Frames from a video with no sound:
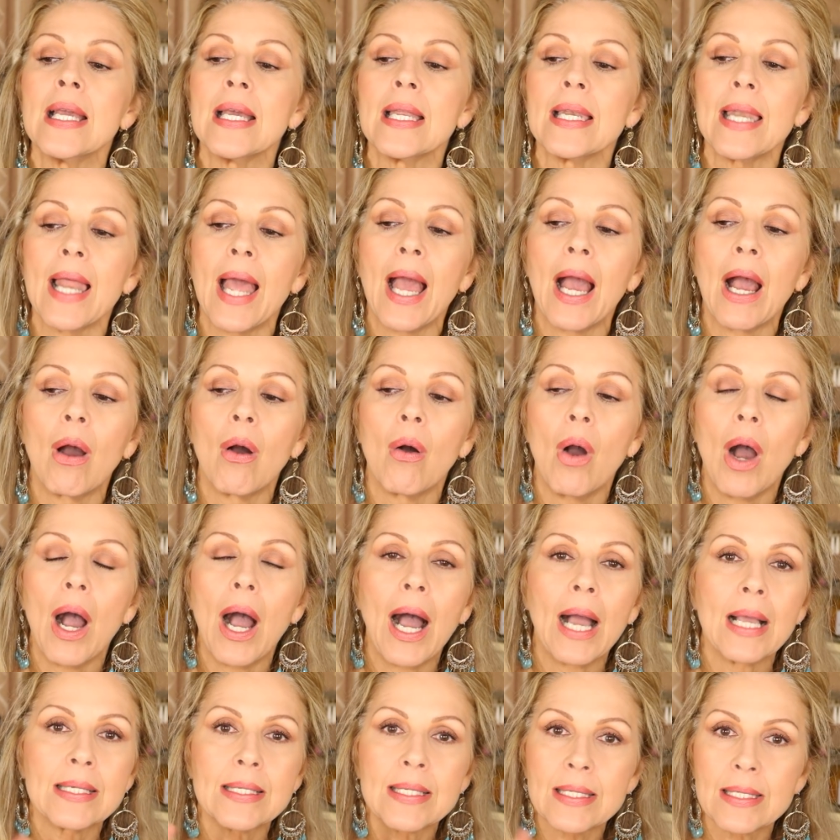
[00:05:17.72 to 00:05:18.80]
Now,
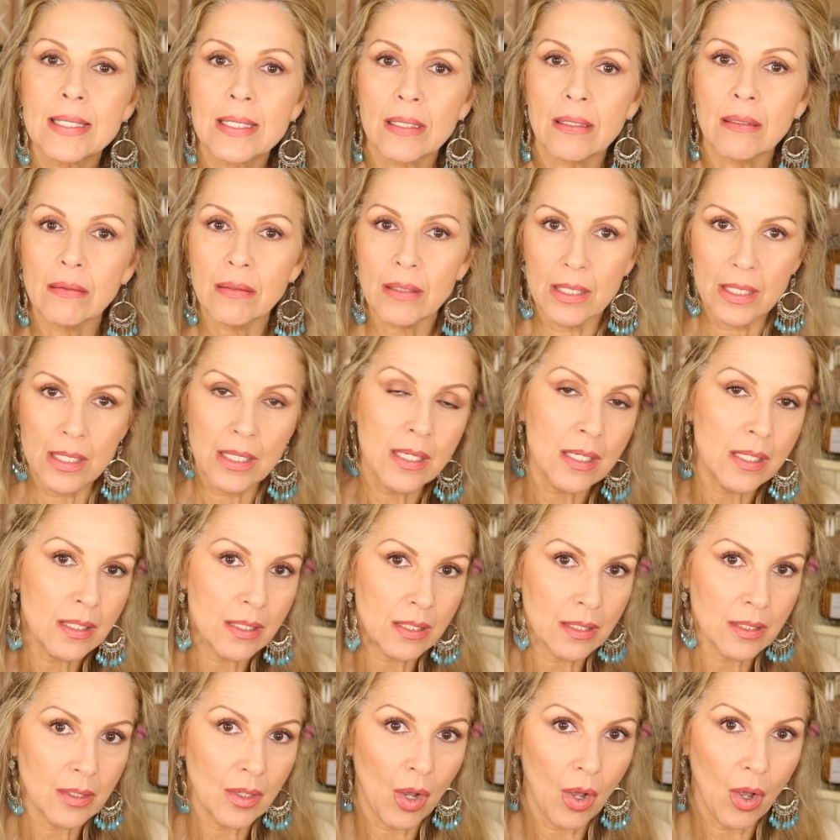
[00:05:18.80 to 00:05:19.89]
I still
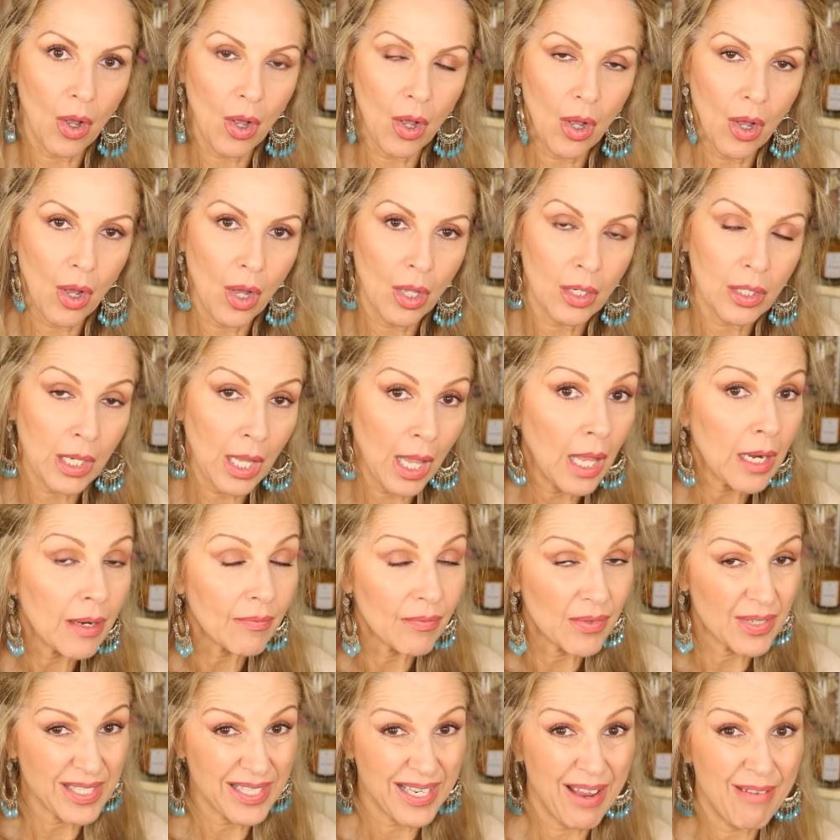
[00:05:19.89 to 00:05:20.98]
eat a lot
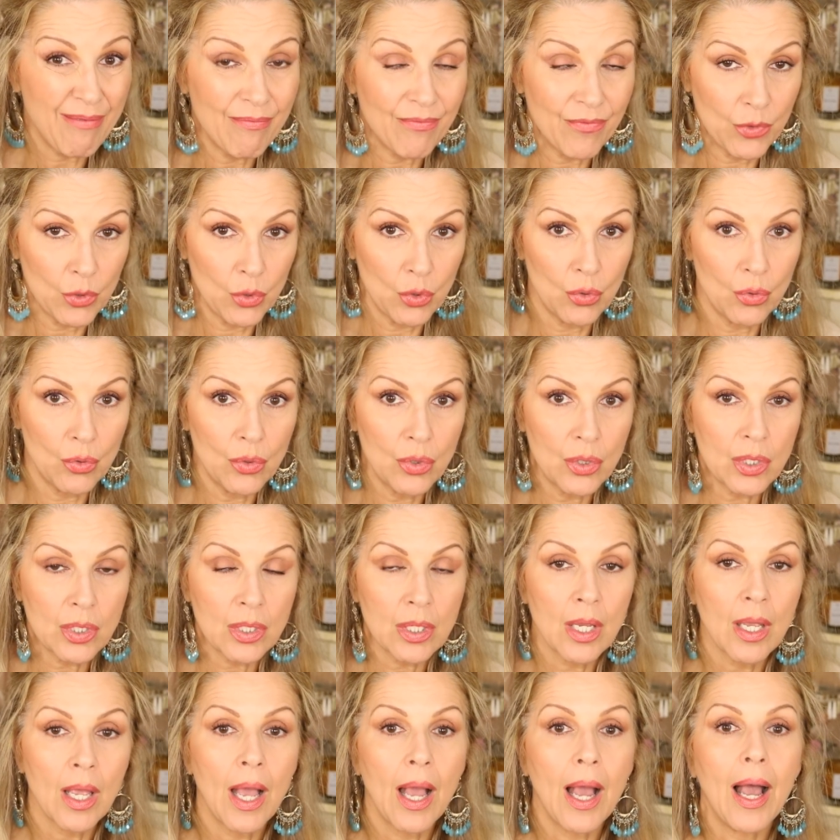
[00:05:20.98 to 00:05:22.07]
of the same
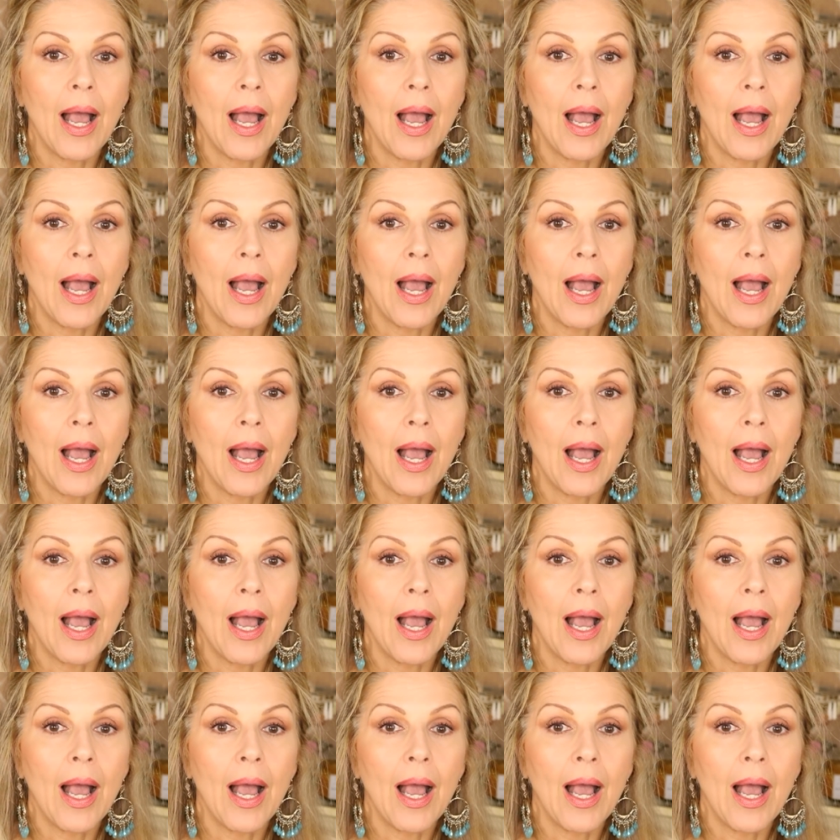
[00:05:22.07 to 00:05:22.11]
foods.